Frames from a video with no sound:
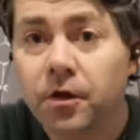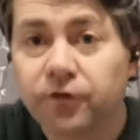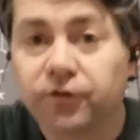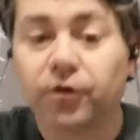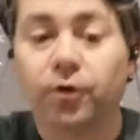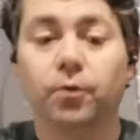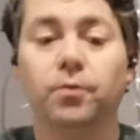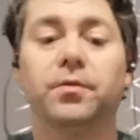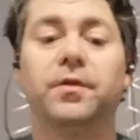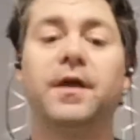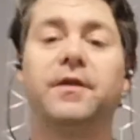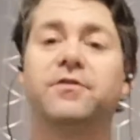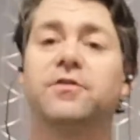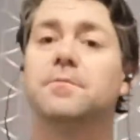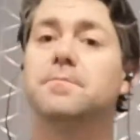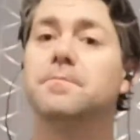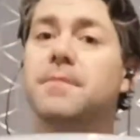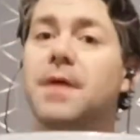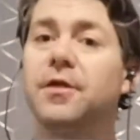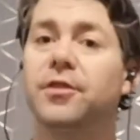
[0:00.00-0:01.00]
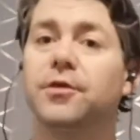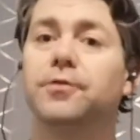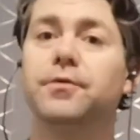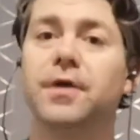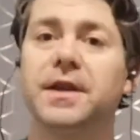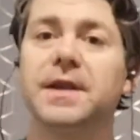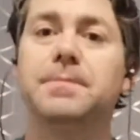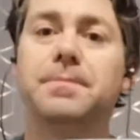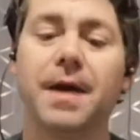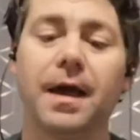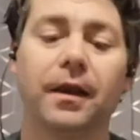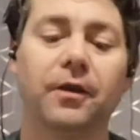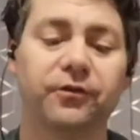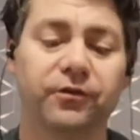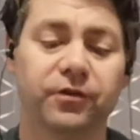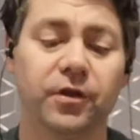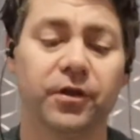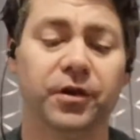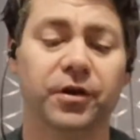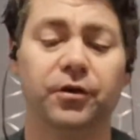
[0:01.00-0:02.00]
So that's the method ready
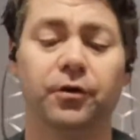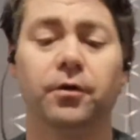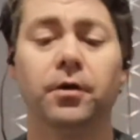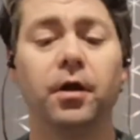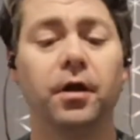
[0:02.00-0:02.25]
pellets that they do.